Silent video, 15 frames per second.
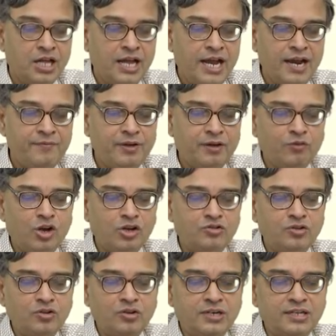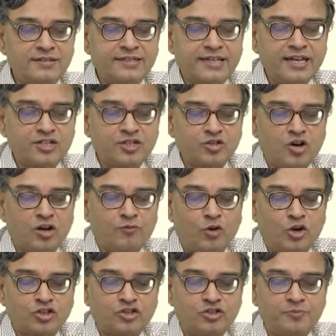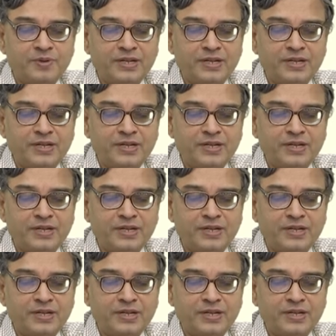And we have also discussed on what should